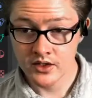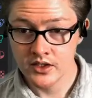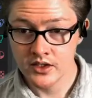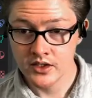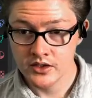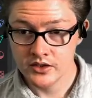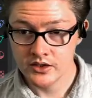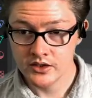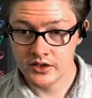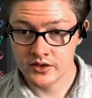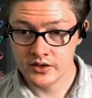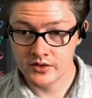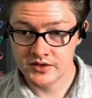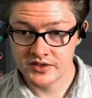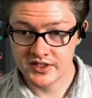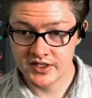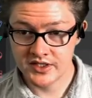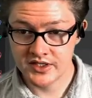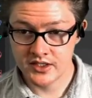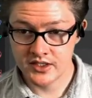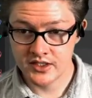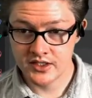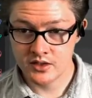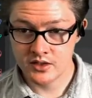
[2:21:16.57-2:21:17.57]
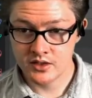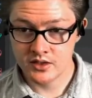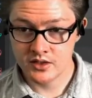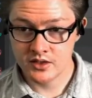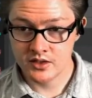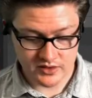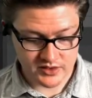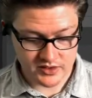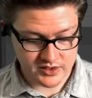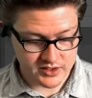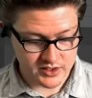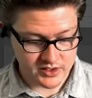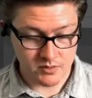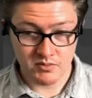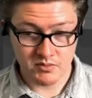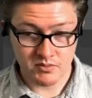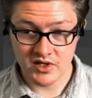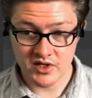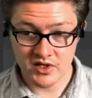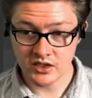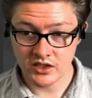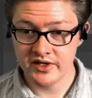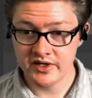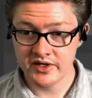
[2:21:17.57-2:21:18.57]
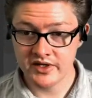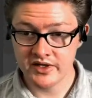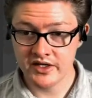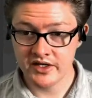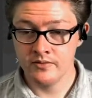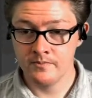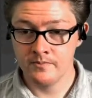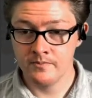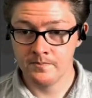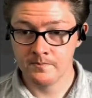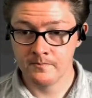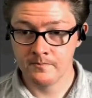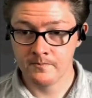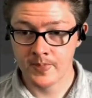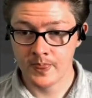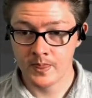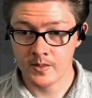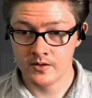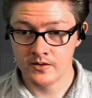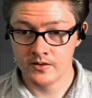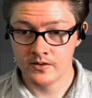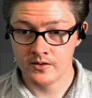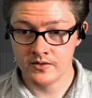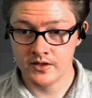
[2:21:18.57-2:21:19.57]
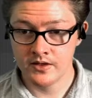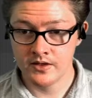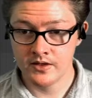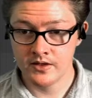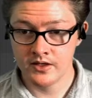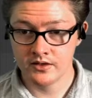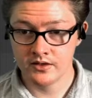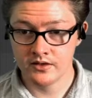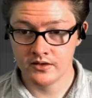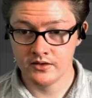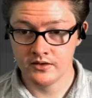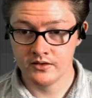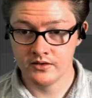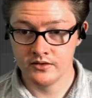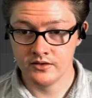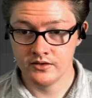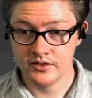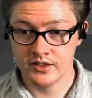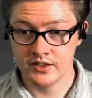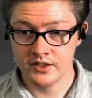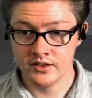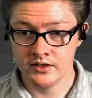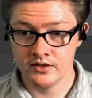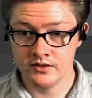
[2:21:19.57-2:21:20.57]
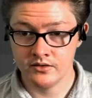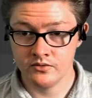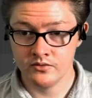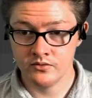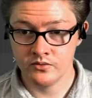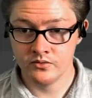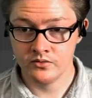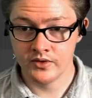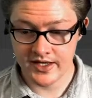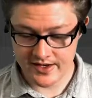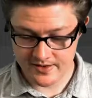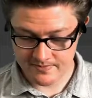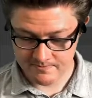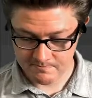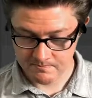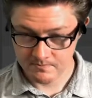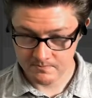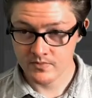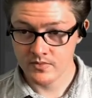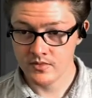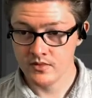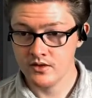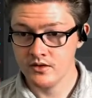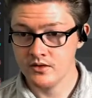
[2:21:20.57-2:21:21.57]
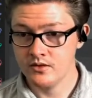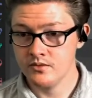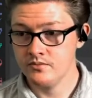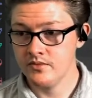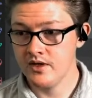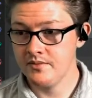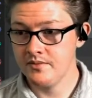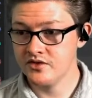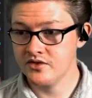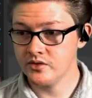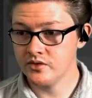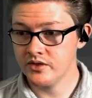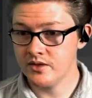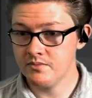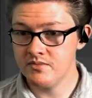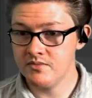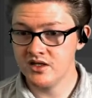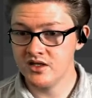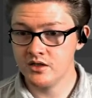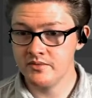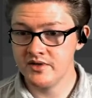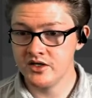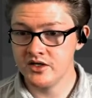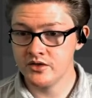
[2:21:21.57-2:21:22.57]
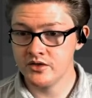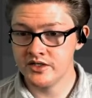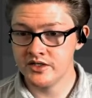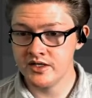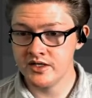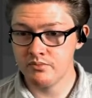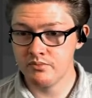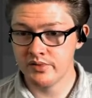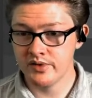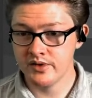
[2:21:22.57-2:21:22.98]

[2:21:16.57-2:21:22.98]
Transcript: goes in about a millimeter. I think 10, what, yeah. Maybe it's only a millimeter deep.